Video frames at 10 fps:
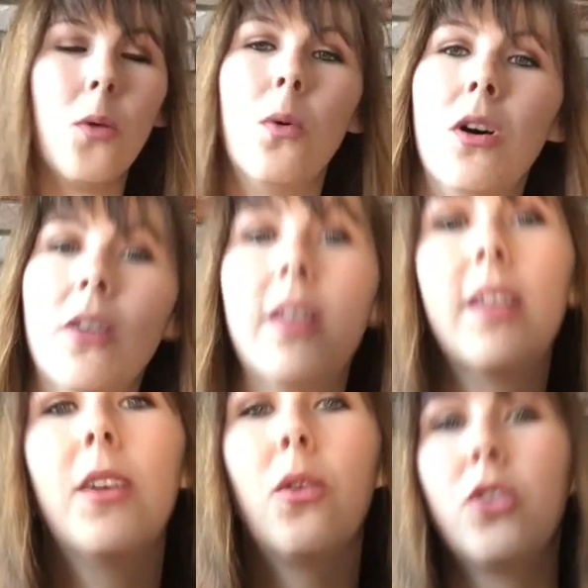
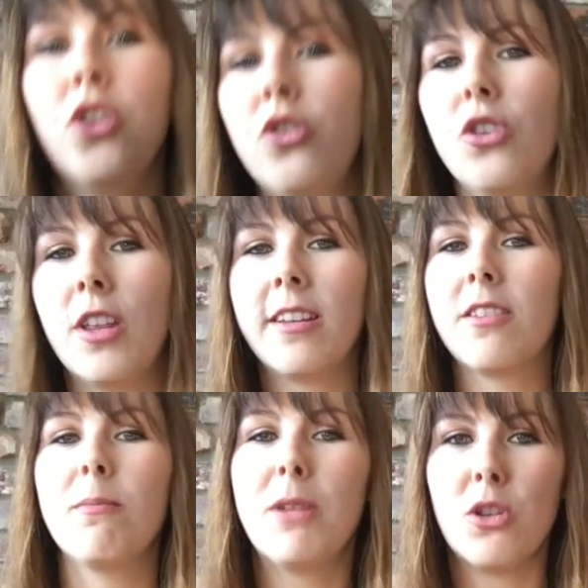Well, that
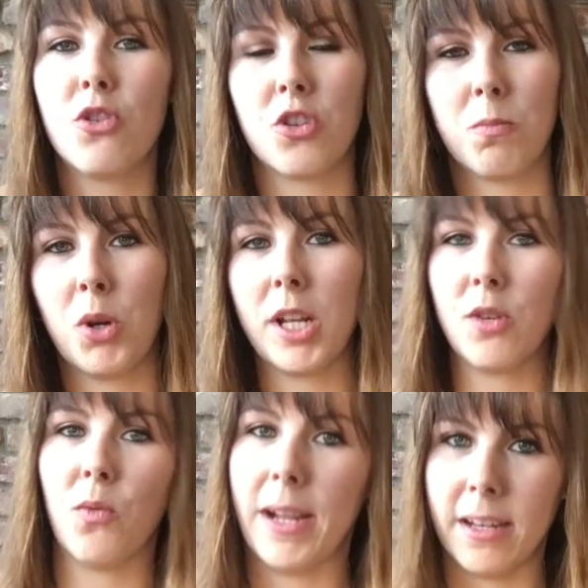doesn't mean you just put
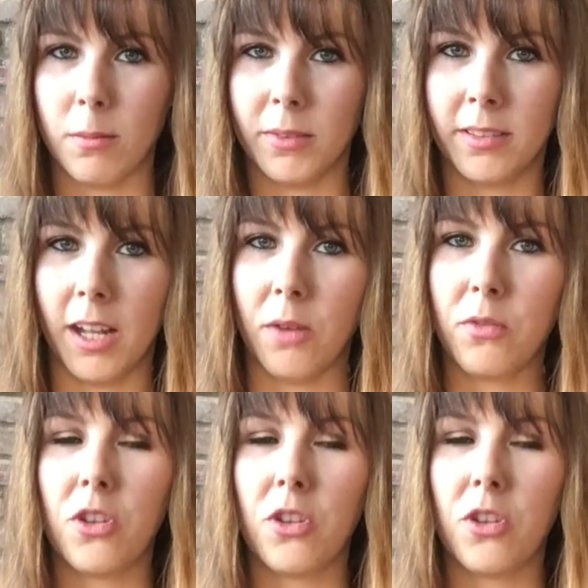in random stuff.